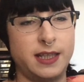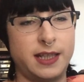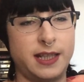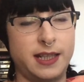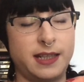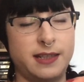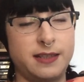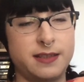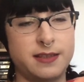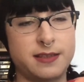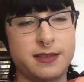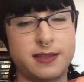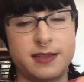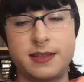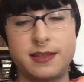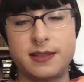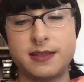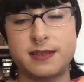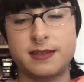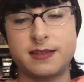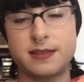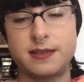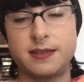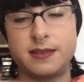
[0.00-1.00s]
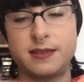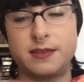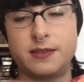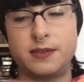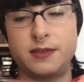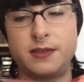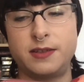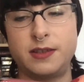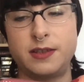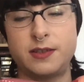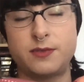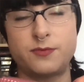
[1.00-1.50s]
And it's this
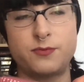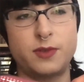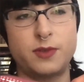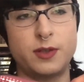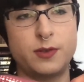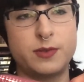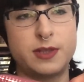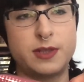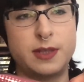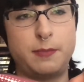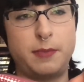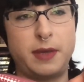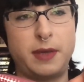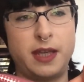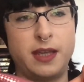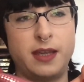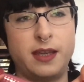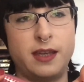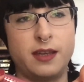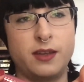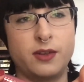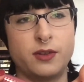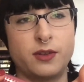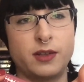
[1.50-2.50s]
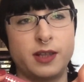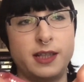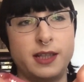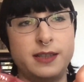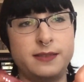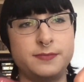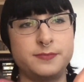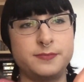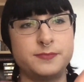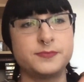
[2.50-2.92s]
rosy pinky colour,